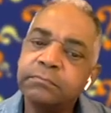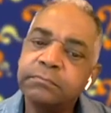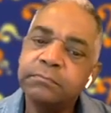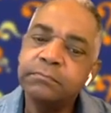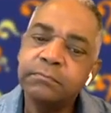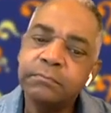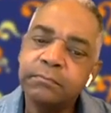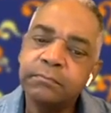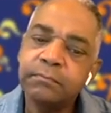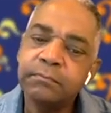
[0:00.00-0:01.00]

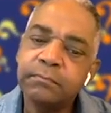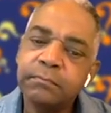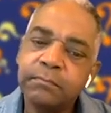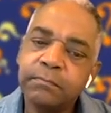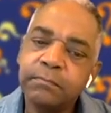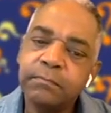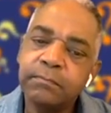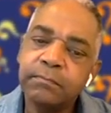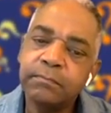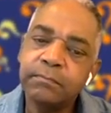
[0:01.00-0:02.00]

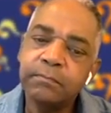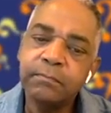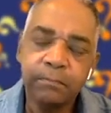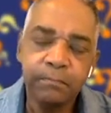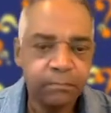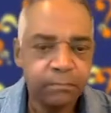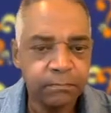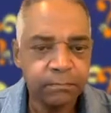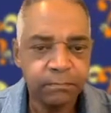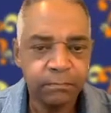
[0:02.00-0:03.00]

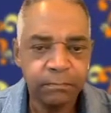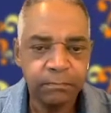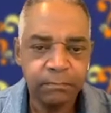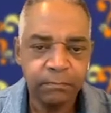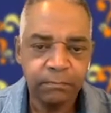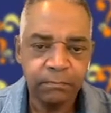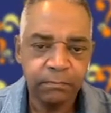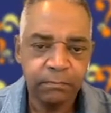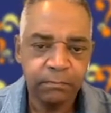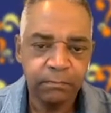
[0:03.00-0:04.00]
No words are spoken by the person on screen.